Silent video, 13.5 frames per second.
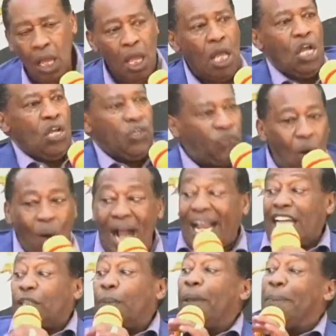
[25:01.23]
So wakati
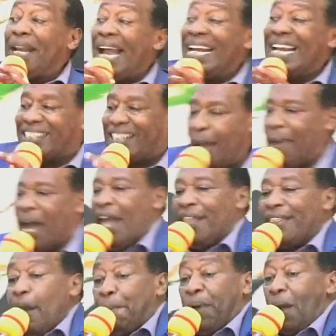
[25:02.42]
Biblia inasema the
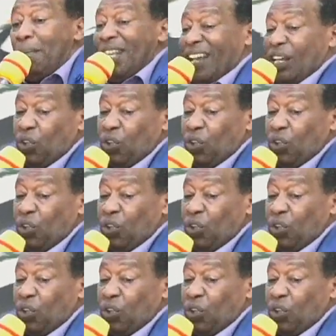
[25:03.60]
promises of